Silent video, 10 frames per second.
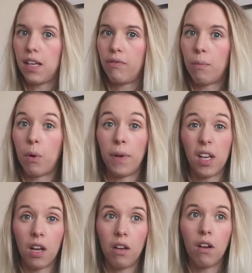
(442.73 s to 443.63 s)
If I'm on
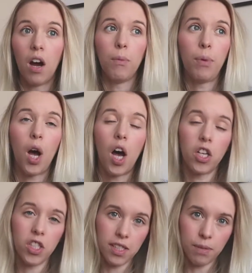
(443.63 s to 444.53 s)
my own, I put
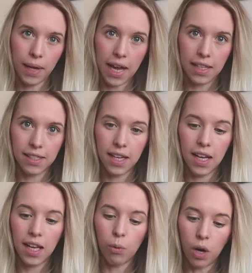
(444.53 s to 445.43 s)
Archie to bed
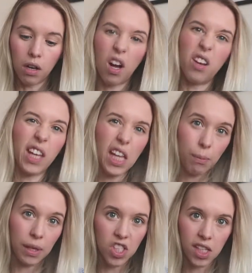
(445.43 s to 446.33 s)
while kind of
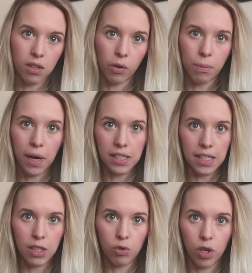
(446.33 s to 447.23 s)
keeping Jessie occupied in
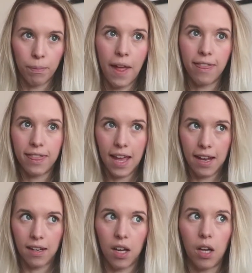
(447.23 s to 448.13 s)
his room, and
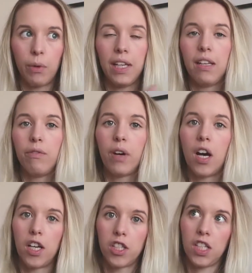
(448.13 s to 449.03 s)
then I will leave
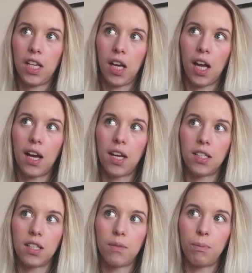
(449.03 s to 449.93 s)
Archie
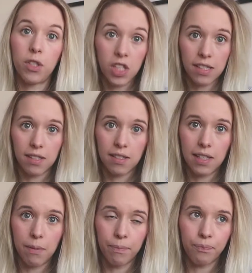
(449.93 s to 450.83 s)
and put Jessie to
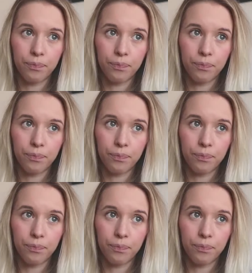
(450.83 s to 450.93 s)
sleep.